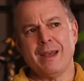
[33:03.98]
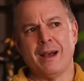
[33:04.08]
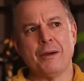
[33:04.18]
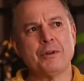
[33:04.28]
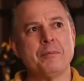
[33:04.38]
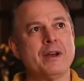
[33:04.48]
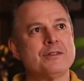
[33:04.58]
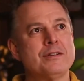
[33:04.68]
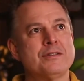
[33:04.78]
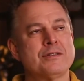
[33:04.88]
Yeah, I would
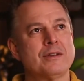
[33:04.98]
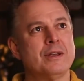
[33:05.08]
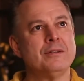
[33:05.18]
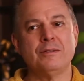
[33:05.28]
imagine it's akin